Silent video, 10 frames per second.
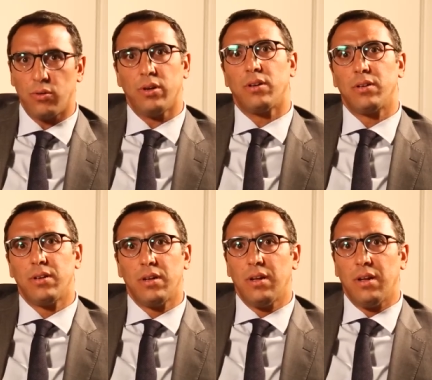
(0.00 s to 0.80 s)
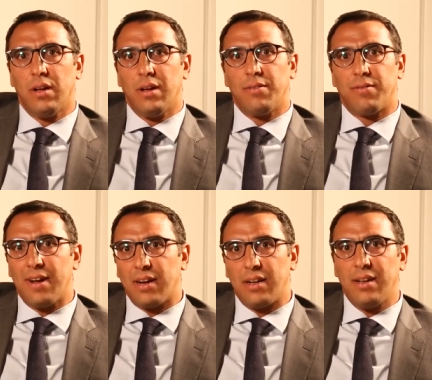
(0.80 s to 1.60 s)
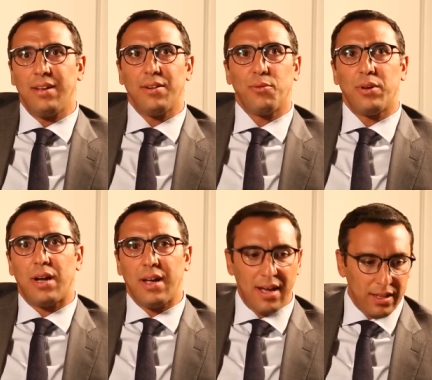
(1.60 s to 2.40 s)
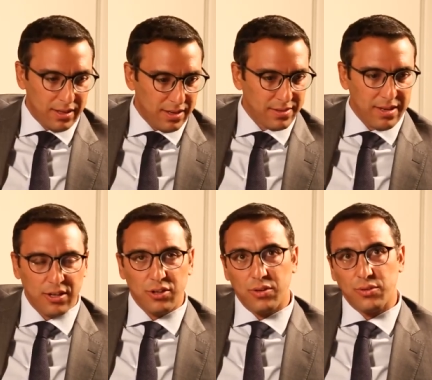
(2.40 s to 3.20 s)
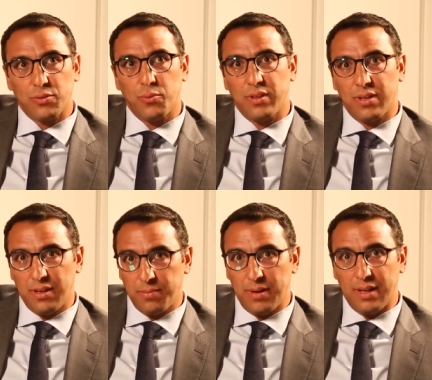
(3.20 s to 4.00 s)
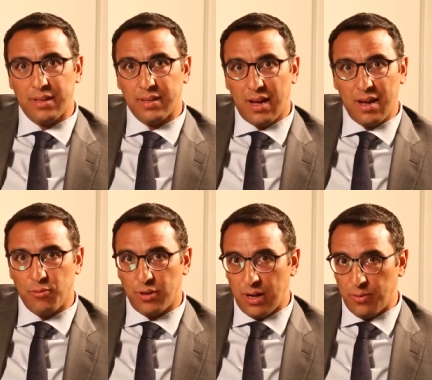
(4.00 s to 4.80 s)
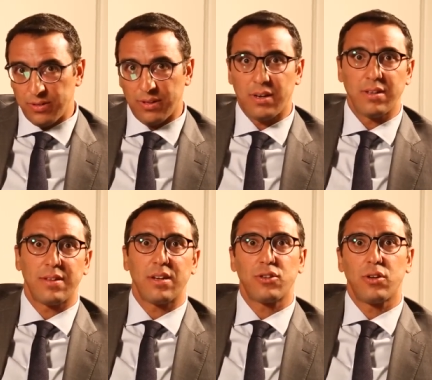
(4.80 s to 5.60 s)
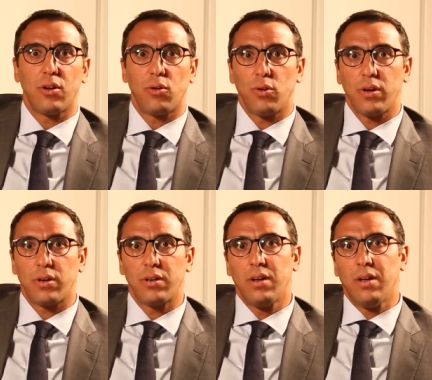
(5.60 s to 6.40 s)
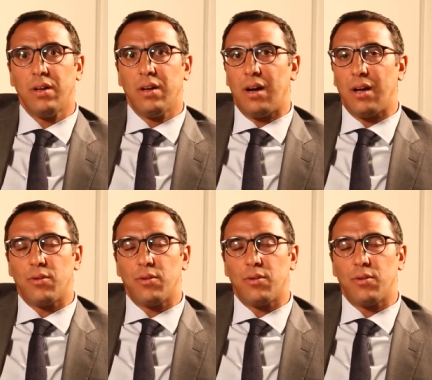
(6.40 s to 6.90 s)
lawyer. Frankly, when I had transactions with him at the time when I was a transactional lawyer, I